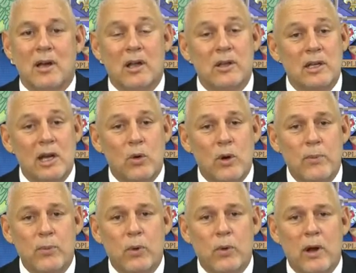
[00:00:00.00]
Under the
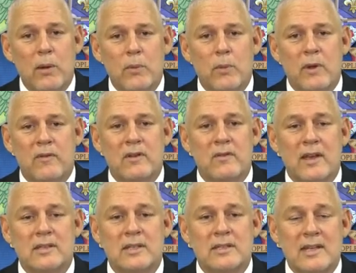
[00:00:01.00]
EQUIP program, we've
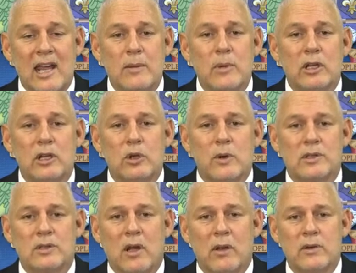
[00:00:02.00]
invested $10 million
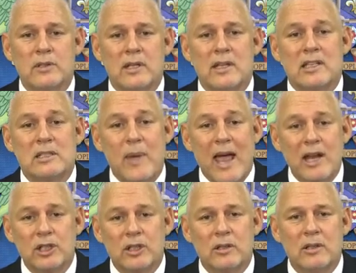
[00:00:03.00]
in the
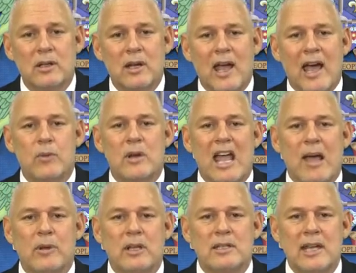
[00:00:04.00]
expansion and
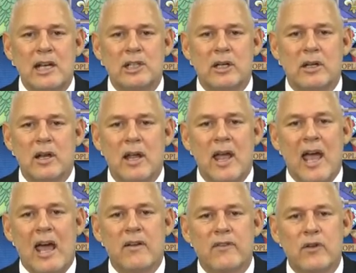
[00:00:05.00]
rehabilitation
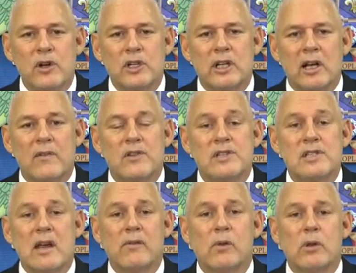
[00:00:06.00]
and furnishing of
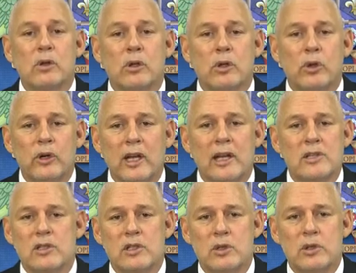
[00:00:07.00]
several learning
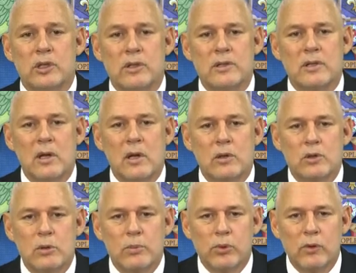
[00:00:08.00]
institutions
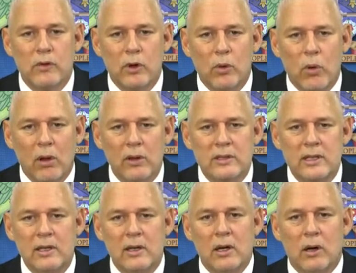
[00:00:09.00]
to improve the
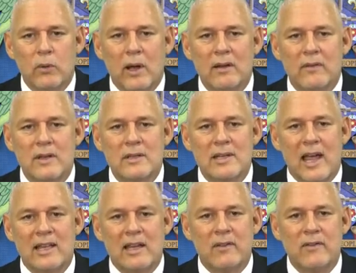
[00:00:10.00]
quality, relevance,
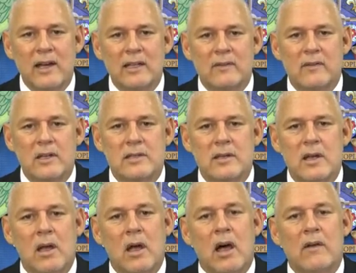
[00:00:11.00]
and the effectiveness
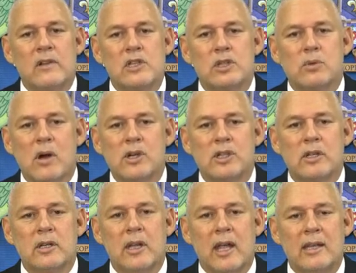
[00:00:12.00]
of
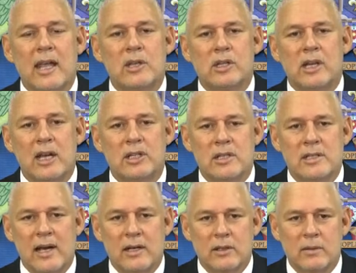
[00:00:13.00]
instruction in the education
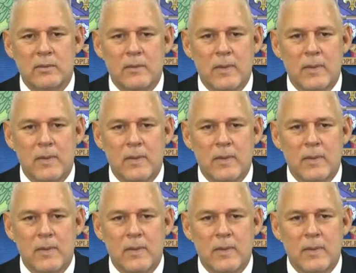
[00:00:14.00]
sector.